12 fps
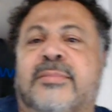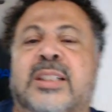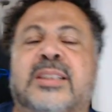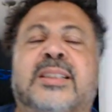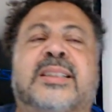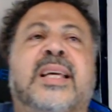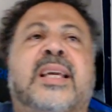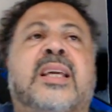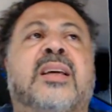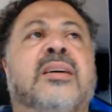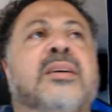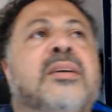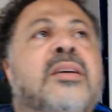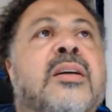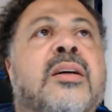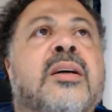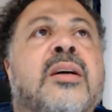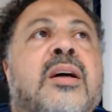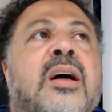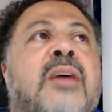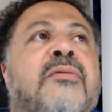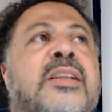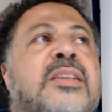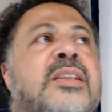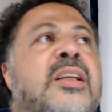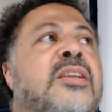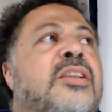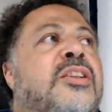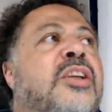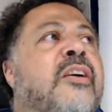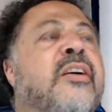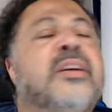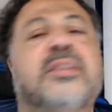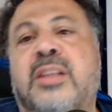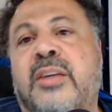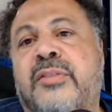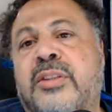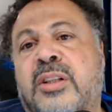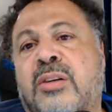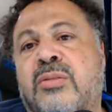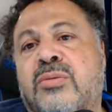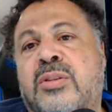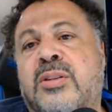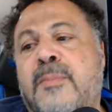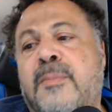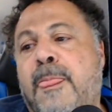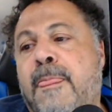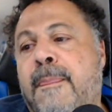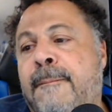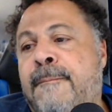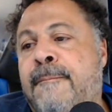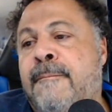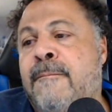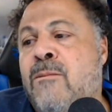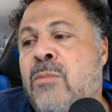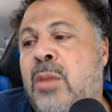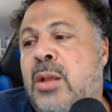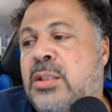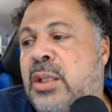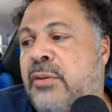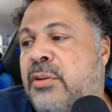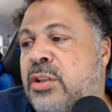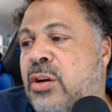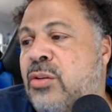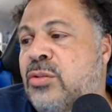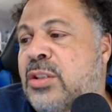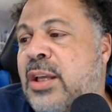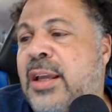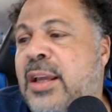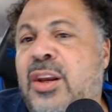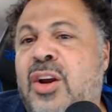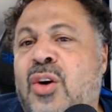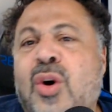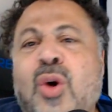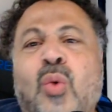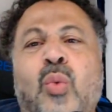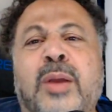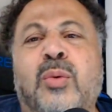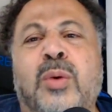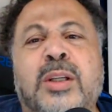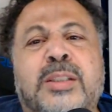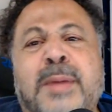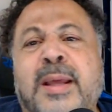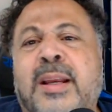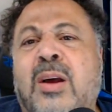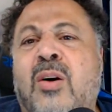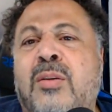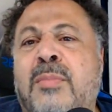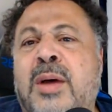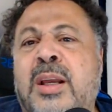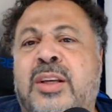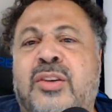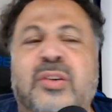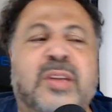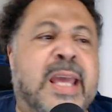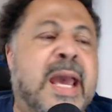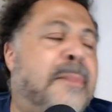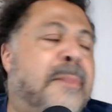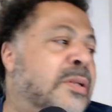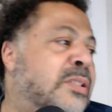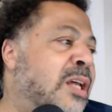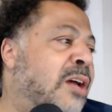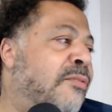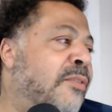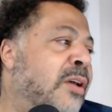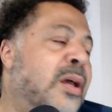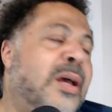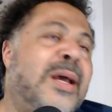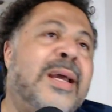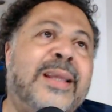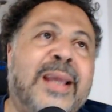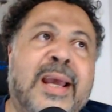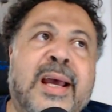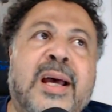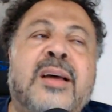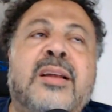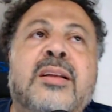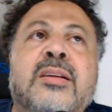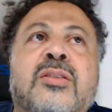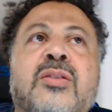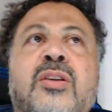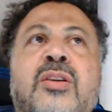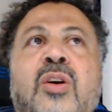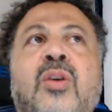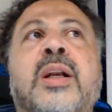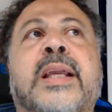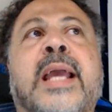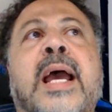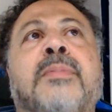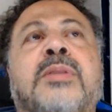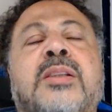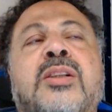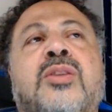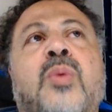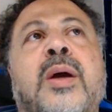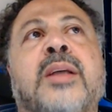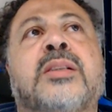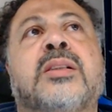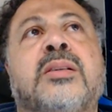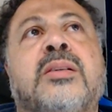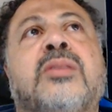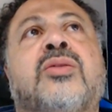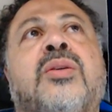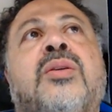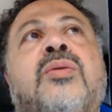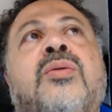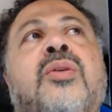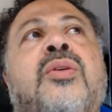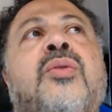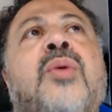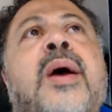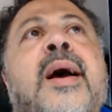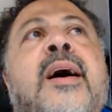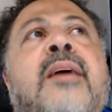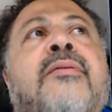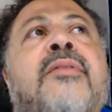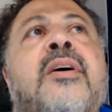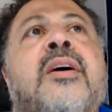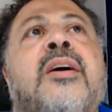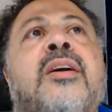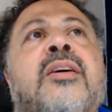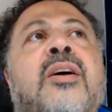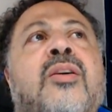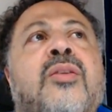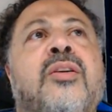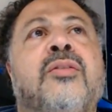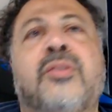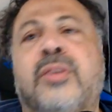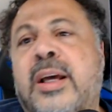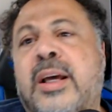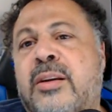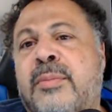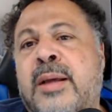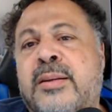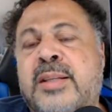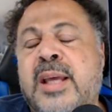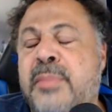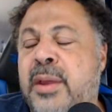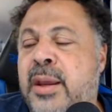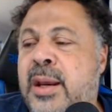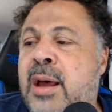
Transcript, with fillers: sick of listening to Jerry and Stephen Jones. Stephen Jones saying, you know, we spend all the money to the cap and stuff. Yeah, to the current cap situation, true. You have, you know, you're down to about $10 million.